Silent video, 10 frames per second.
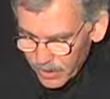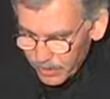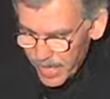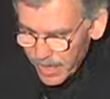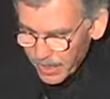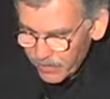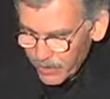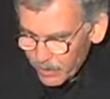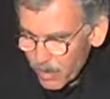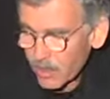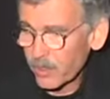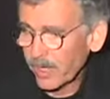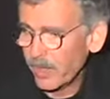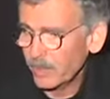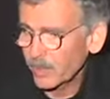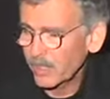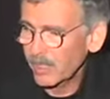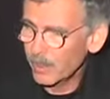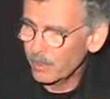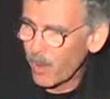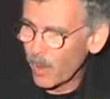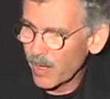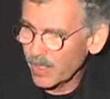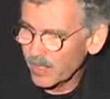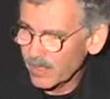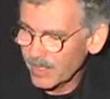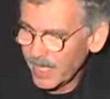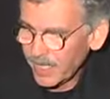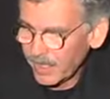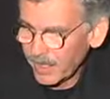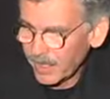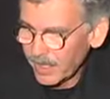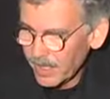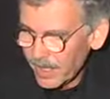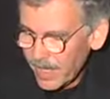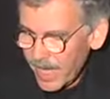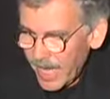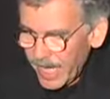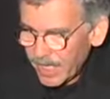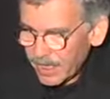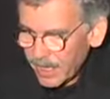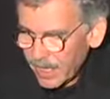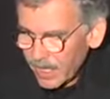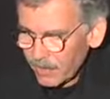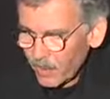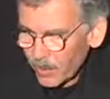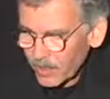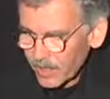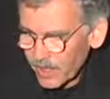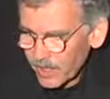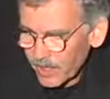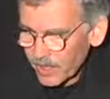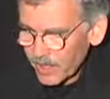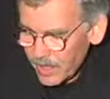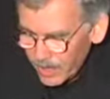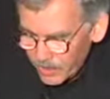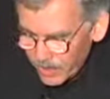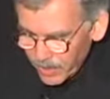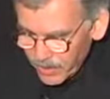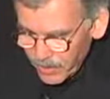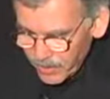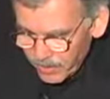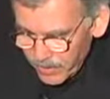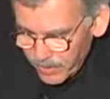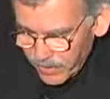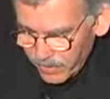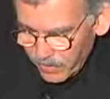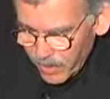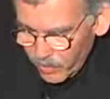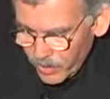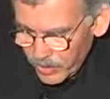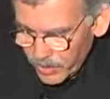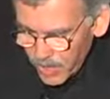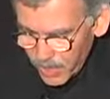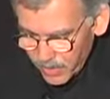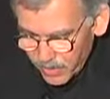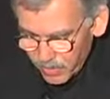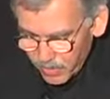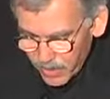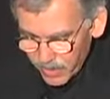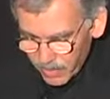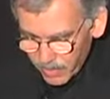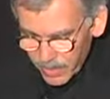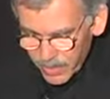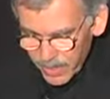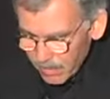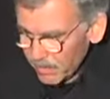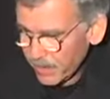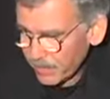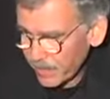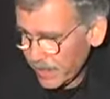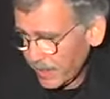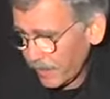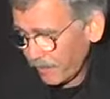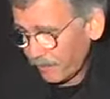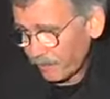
the back of a U-Haul truck. I built it in a barn in Connecticut and unbolted it and trucked it over to Woodstock, where I now live. And it